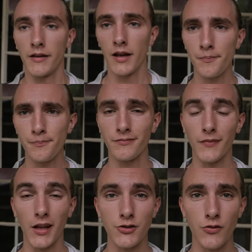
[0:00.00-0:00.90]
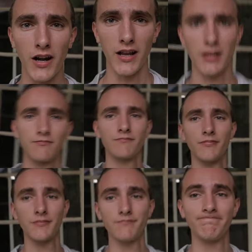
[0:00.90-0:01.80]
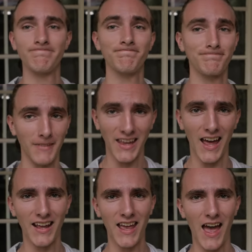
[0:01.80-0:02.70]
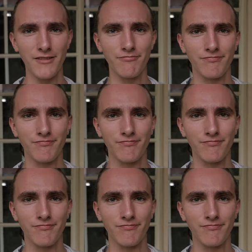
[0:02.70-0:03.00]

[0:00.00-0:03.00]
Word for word: Yep, it's raining. Yet again.